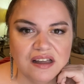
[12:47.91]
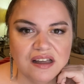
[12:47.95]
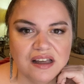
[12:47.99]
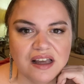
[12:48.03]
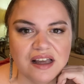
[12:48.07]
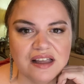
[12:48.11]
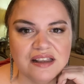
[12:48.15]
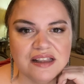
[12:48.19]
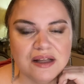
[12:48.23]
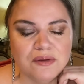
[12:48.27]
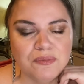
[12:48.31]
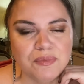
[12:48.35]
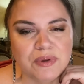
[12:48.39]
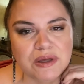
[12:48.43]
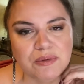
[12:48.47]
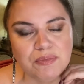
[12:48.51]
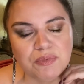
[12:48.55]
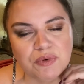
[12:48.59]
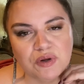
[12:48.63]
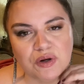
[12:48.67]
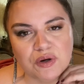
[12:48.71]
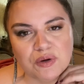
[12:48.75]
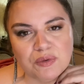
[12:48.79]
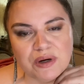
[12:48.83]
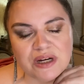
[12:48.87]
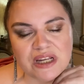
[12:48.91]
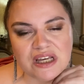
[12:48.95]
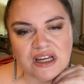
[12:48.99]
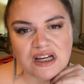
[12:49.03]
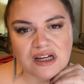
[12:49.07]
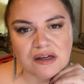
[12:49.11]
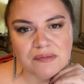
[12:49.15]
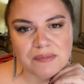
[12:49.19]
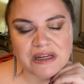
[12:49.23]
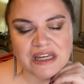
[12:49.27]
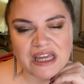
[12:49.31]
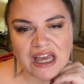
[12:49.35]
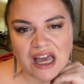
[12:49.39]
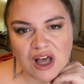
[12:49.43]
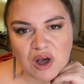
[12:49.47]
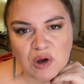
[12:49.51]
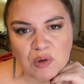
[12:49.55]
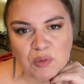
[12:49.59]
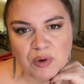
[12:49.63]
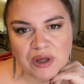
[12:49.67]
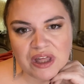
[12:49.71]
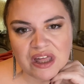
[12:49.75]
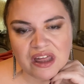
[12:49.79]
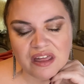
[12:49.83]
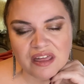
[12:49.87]
and that people are already coming out
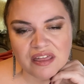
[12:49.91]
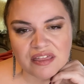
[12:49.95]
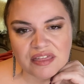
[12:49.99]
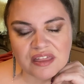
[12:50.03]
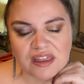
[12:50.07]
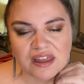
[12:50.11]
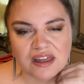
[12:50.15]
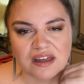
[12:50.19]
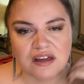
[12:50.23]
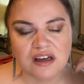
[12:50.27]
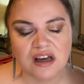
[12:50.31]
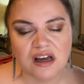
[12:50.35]
with, like